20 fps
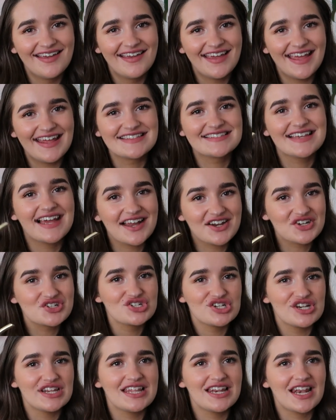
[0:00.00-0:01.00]
It's
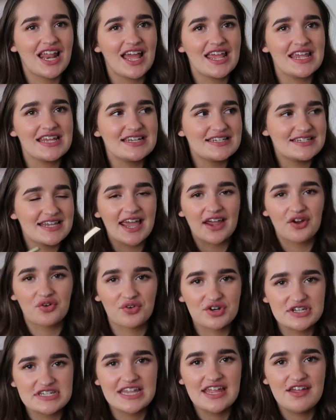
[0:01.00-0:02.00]
actually like
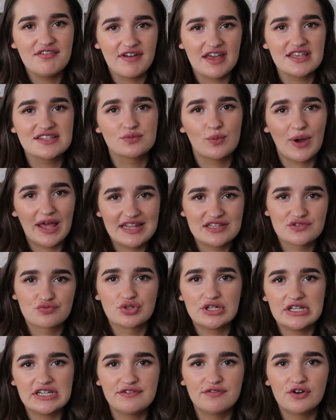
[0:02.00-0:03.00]
decorative as well as
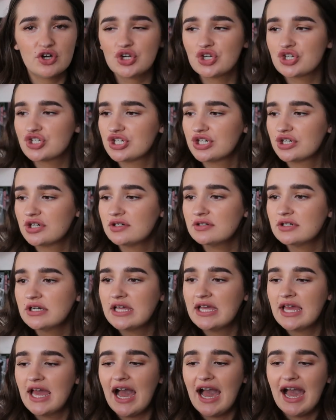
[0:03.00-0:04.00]
really functional.
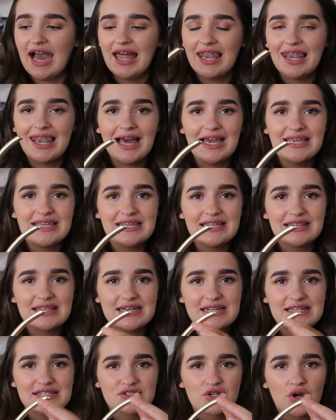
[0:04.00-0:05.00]
I like
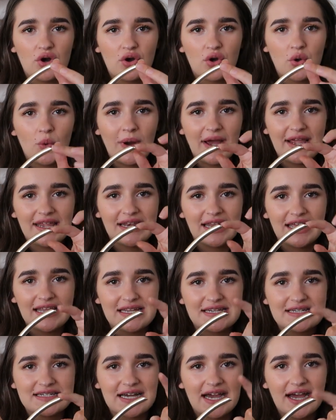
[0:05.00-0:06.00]
that it's got quite
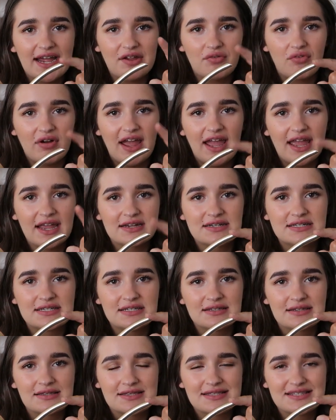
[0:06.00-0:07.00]
like a direct
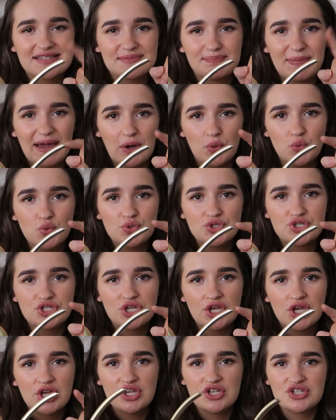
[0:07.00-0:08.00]
spout,
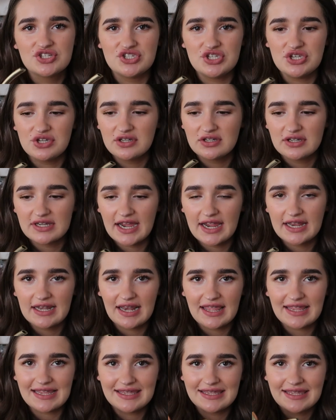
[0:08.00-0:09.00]
so you can kind of
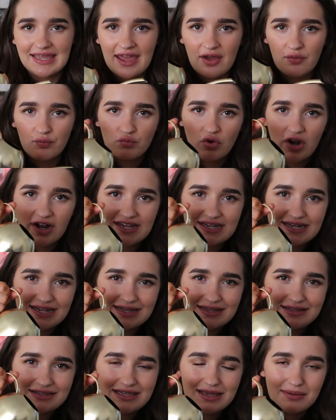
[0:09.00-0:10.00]
like get right
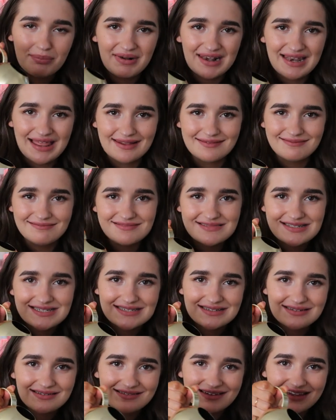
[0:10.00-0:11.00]
in your
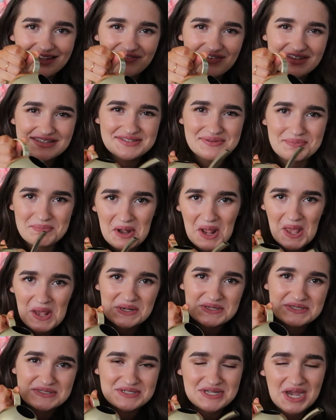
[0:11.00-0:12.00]
plant and give it some
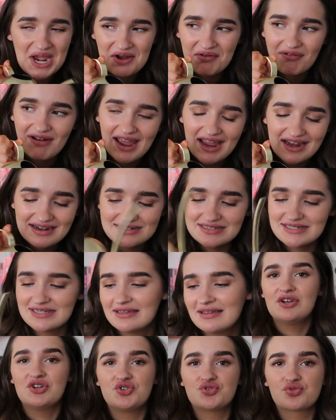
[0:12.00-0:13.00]
nice direct
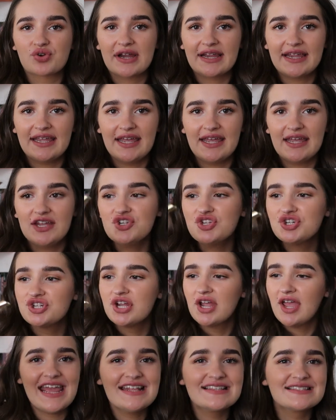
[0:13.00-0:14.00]

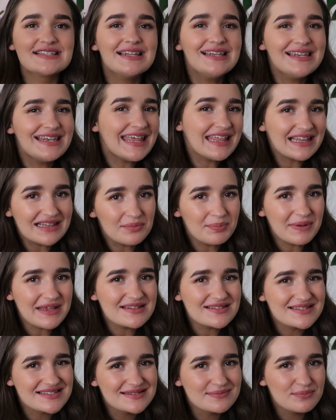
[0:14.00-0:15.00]
drinkage. It's a little
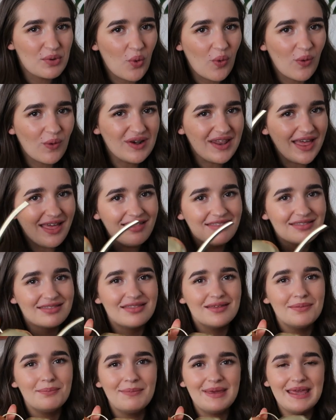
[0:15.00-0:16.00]
bit smaller
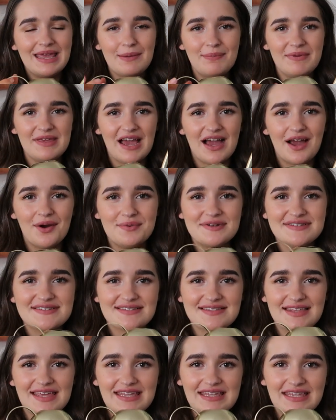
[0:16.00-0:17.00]
than maybe I was
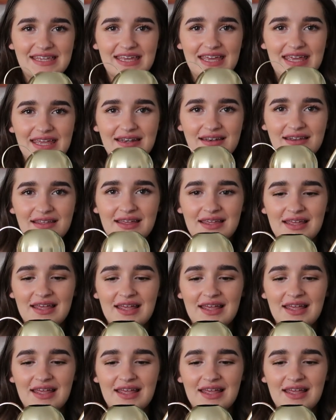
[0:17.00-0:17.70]
thinking.